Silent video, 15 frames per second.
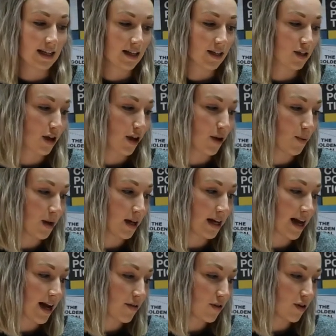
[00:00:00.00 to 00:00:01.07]
So we're going to
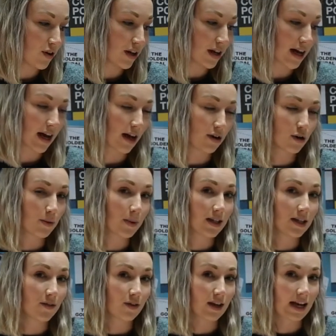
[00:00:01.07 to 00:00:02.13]
have a look at a couple of
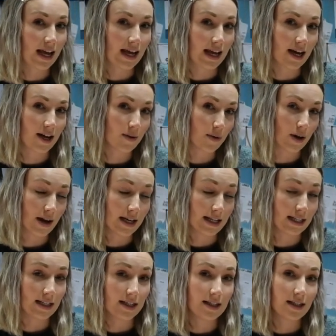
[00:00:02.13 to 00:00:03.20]
different layout
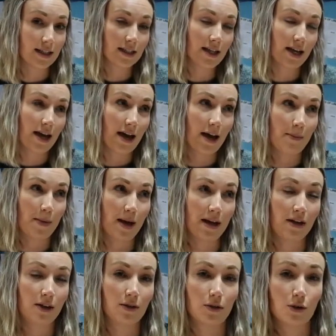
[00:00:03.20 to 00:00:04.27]
ideas and
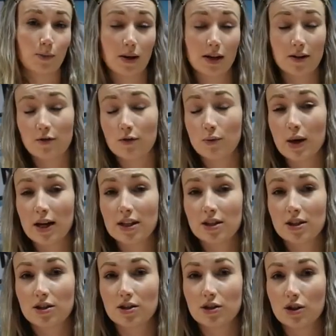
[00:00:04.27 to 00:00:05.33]
a couple of different ways
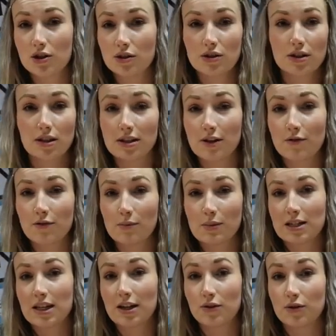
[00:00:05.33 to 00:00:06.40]
to use the different
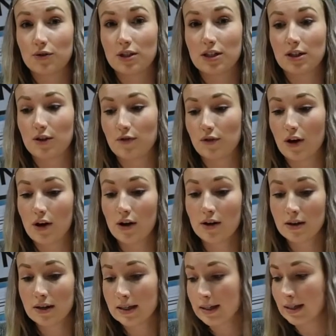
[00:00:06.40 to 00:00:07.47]
materials that you've got,
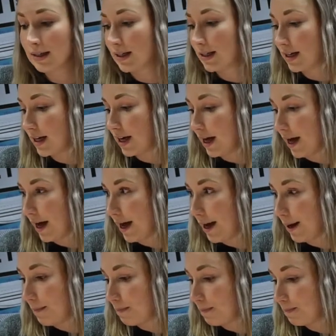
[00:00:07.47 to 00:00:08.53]

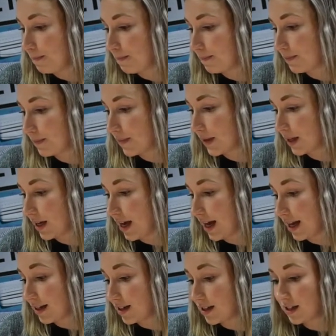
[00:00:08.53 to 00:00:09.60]

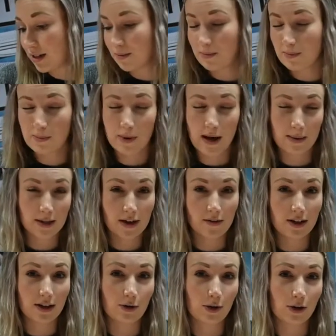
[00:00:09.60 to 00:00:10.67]
and perhaps have a
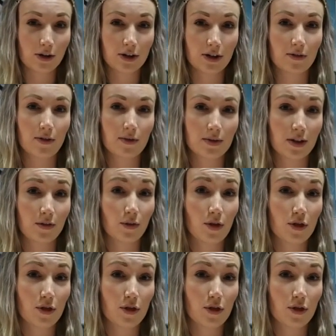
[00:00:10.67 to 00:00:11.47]
little look at different